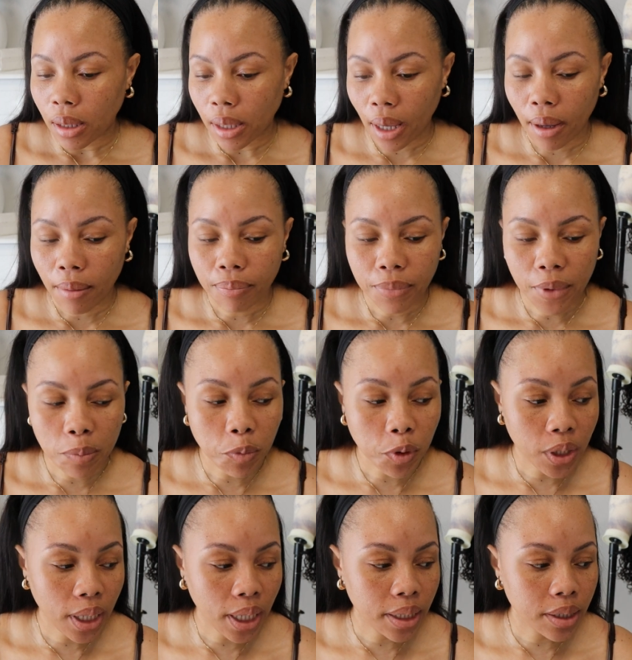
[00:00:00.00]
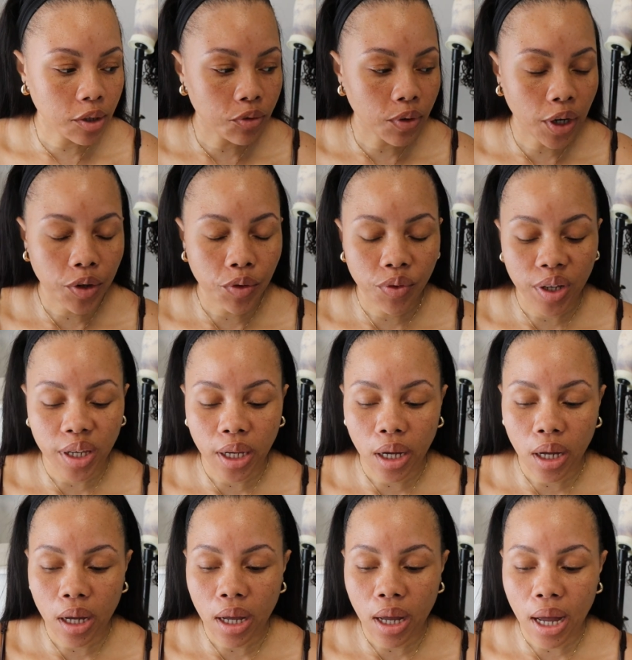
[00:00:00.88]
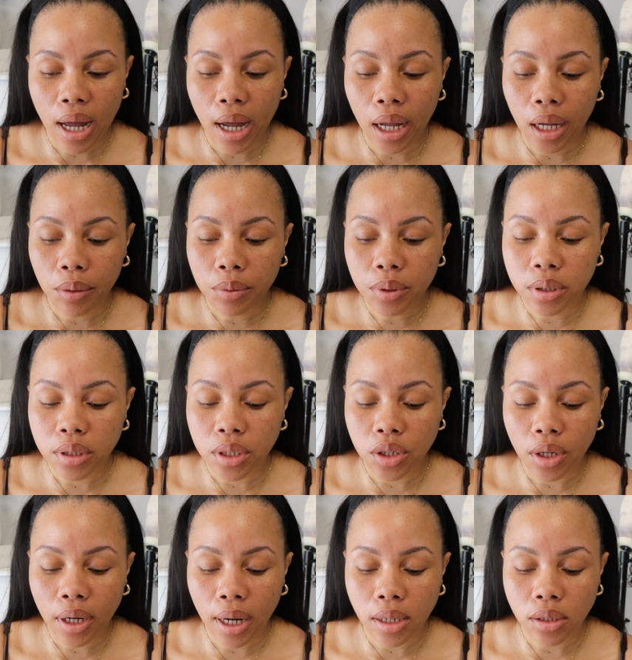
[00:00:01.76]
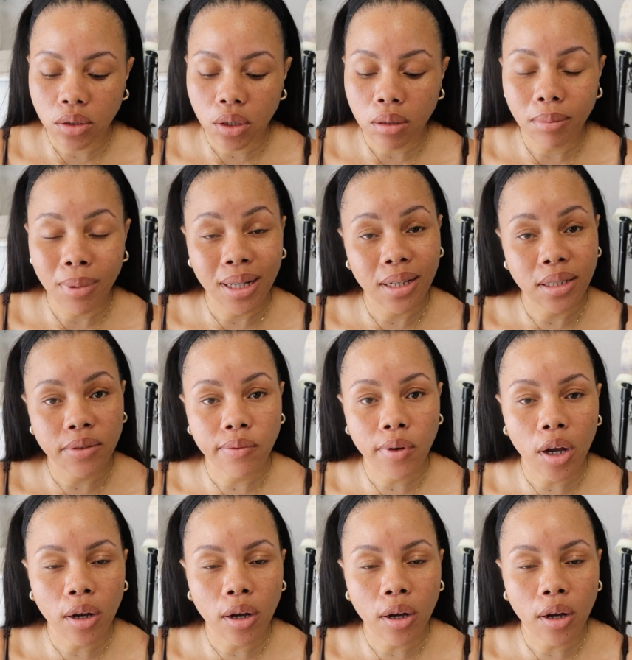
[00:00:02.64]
I'm gonna end it right over here. I will see you guys on my next